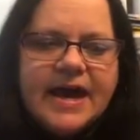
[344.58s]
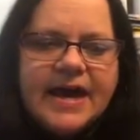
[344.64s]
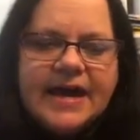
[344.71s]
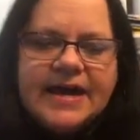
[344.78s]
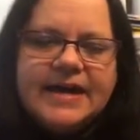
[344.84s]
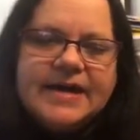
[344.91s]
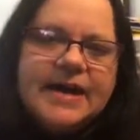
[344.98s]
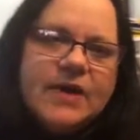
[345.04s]

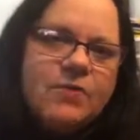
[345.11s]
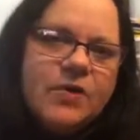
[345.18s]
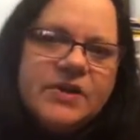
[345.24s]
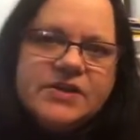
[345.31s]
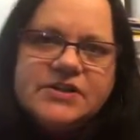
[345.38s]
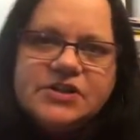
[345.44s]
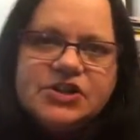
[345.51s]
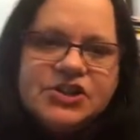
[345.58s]
And I
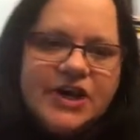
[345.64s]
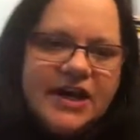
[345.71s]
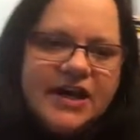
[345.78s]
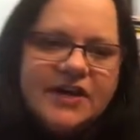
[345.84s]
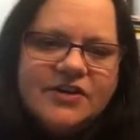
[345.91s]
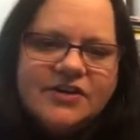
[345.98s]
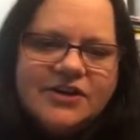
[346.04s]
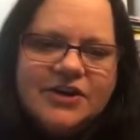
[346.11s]
wanted to
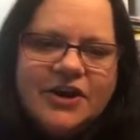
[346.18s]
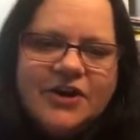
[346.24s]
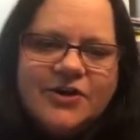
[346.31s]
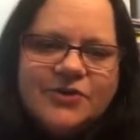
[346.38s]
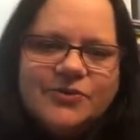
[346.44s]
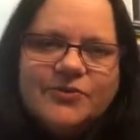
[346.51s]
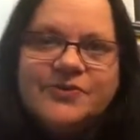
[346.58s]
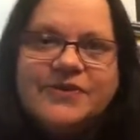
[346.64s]
share,
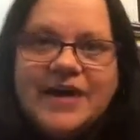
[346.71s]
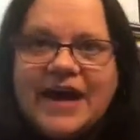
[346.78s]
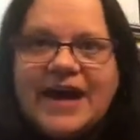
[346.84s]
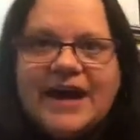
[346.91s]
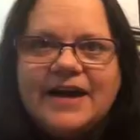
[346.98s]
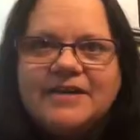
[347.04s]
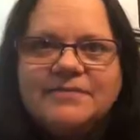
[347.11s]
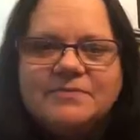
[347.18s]

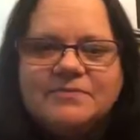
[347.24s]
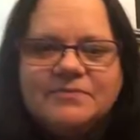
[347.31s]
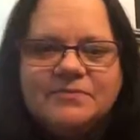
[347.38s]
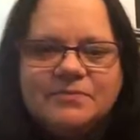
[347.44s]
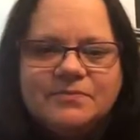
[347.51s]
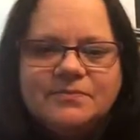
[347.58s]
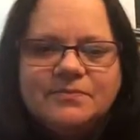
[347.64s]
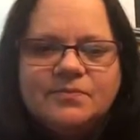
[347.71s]
that
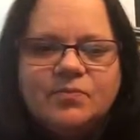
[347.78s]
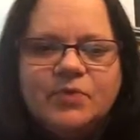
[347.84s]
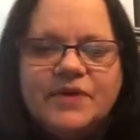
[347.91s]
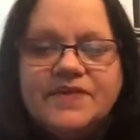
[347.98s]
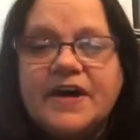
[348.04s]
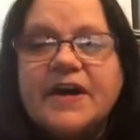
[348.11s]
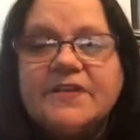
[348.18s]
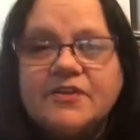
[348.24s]

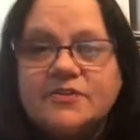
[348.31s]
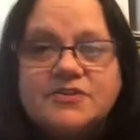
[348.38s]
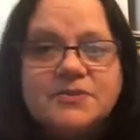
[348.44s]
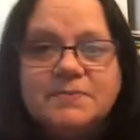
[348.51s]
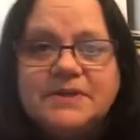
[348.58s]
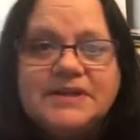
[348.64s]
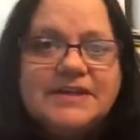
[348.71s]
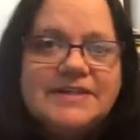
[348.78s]
with
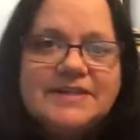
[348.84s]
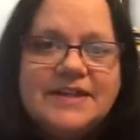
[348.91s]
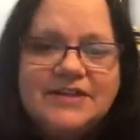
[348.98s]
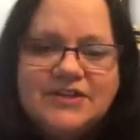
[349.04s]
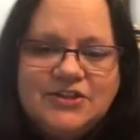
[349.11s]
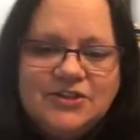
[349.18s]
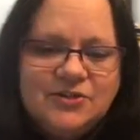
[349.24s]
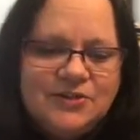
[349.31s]
others, because I
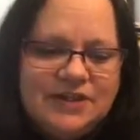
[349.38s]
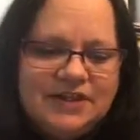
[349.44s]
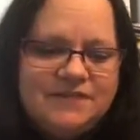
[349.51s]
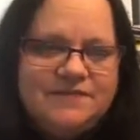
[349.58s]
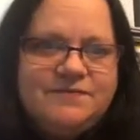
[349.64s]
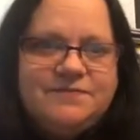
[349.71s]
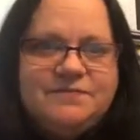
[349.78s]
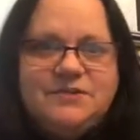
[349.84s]
knew that if,
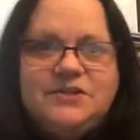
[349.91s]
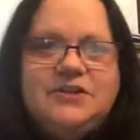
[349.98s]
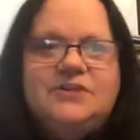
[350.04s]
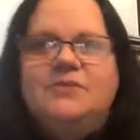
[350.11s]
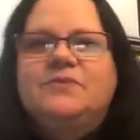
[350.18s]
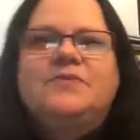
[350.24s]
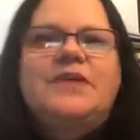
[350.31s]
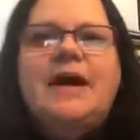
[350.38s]

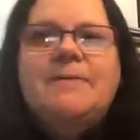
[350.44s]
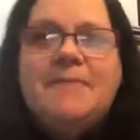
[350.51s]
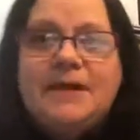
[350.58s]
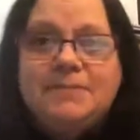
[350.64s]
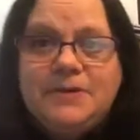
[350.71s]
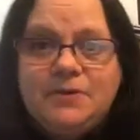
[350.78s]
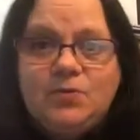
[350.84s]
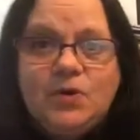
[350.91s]
that
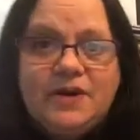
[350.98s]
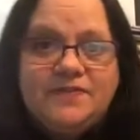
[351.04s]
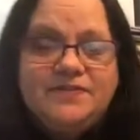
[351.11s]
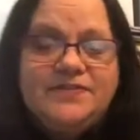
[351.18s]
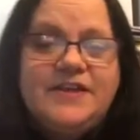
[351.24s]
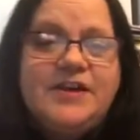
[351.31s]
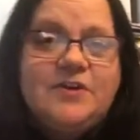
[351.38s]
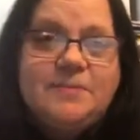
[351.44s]
may be what
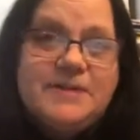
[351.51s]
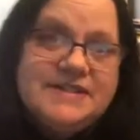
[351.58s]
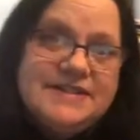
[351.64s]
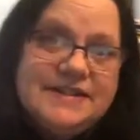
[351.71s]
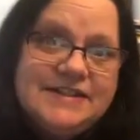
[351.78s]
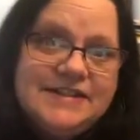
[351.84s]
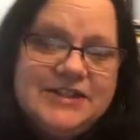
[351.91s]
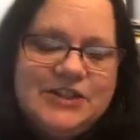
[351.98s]
they're
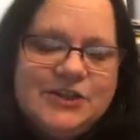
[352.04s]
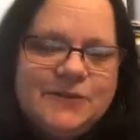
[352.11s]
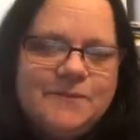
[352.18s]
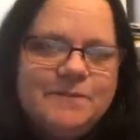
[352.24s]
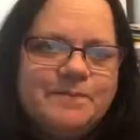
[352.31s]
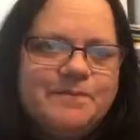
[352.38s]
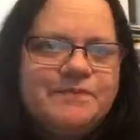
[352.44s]
missing too.